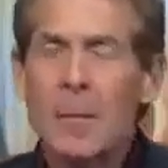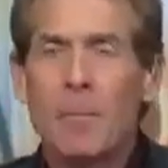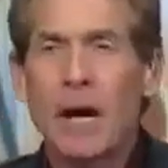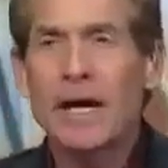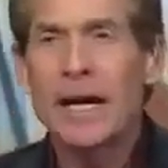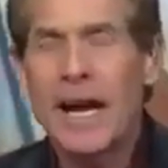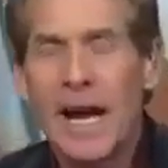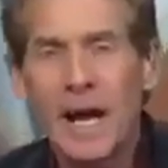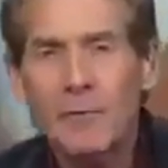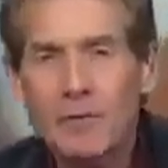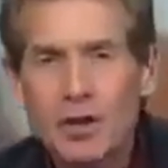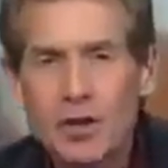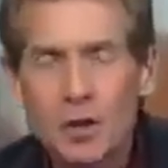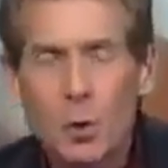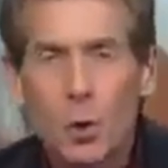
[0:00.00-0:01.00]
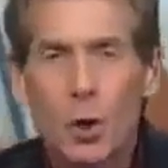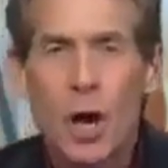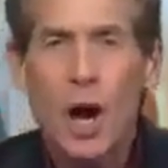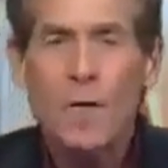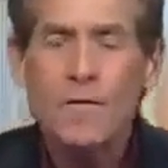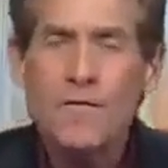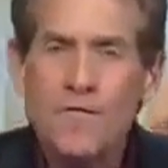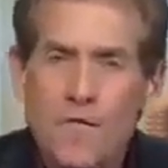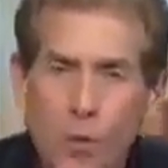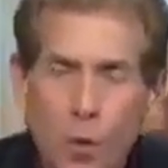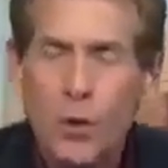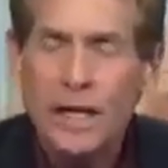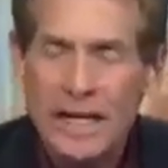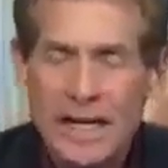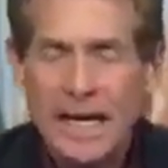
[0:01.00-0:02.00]
by an average score of
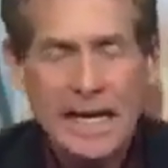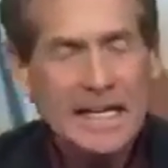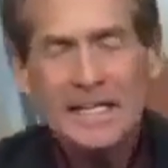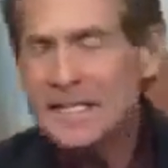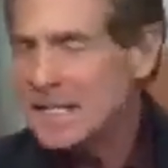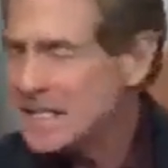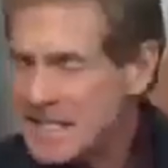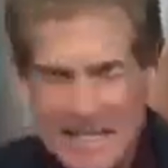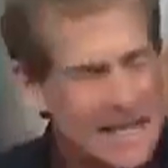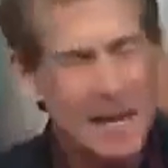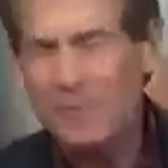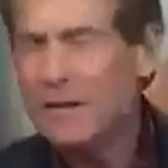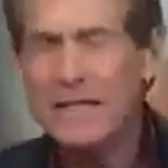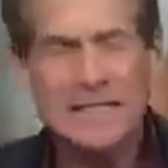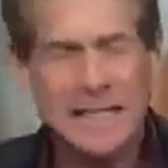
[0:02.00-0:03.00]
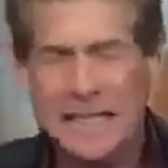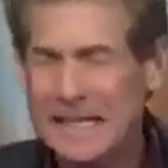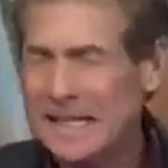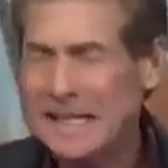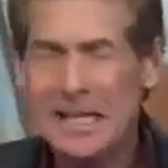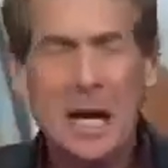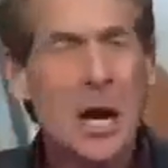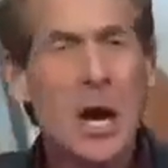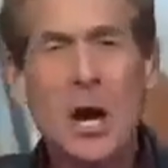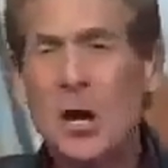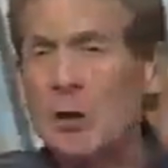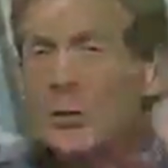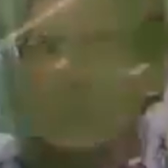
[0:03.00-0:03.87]
48-17. Are